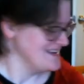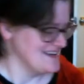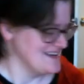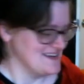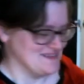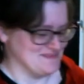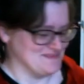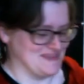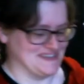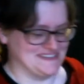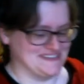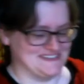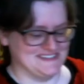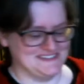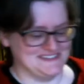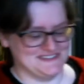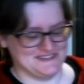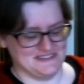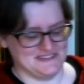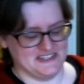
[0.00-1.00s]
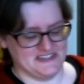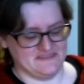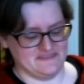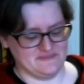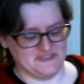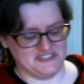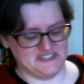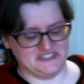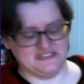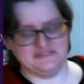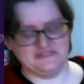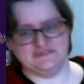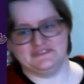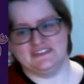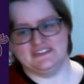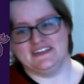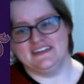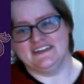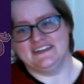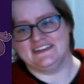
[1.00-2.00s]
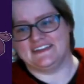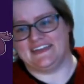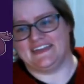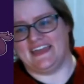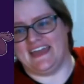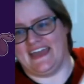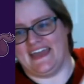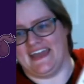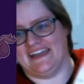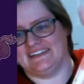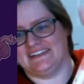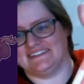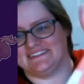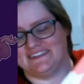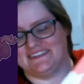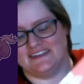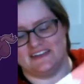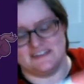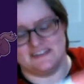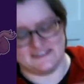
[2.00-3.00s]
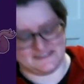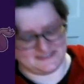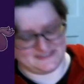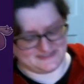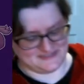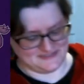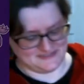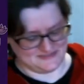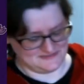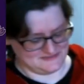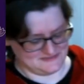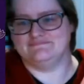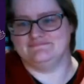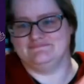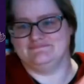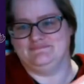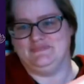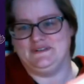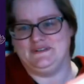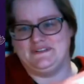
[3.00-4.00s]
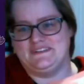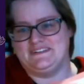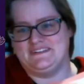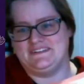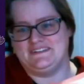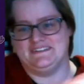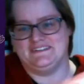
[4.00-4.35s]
My sister gave me cute cat socks. Bah!